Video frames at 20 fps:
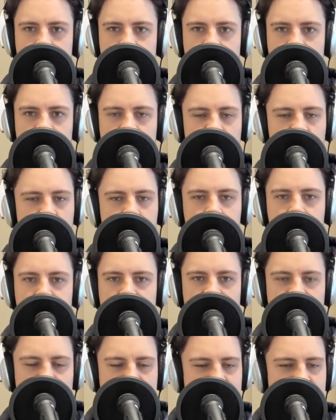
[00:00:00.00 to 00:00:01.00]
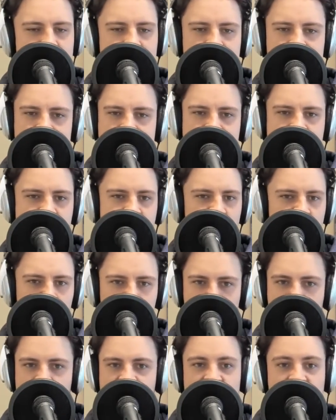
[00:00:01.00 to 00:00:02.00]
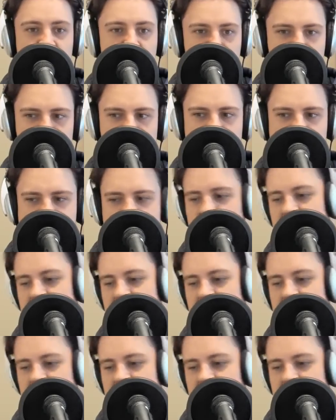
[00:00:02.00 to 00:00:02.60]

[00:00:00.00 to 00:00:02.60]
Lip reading: can completely lose their shit.